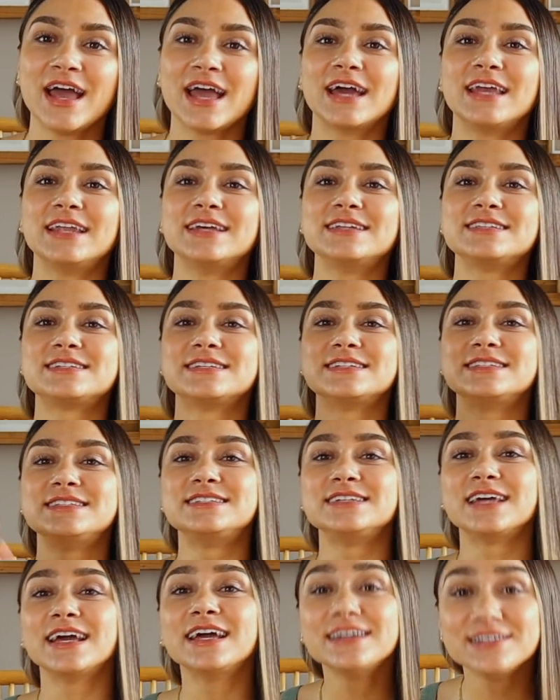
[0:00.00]
And in
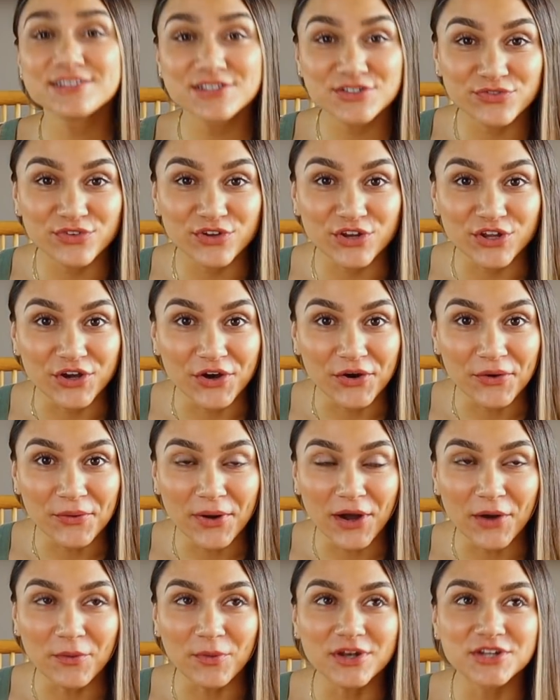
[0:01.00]
today's video,
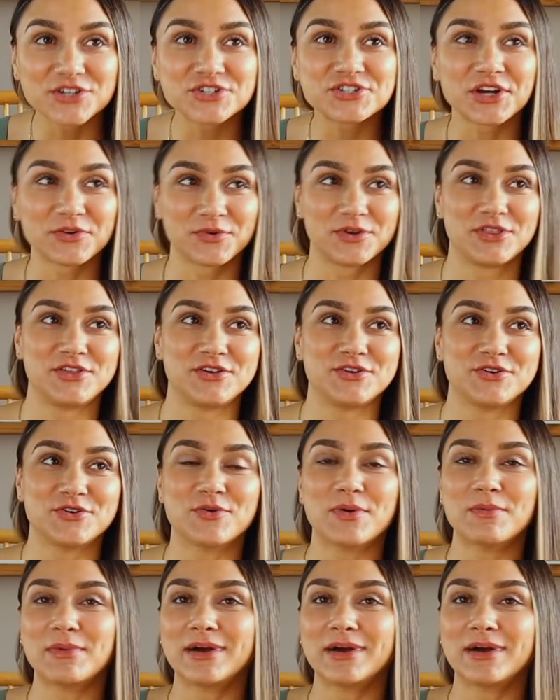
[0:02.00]
I want to share with you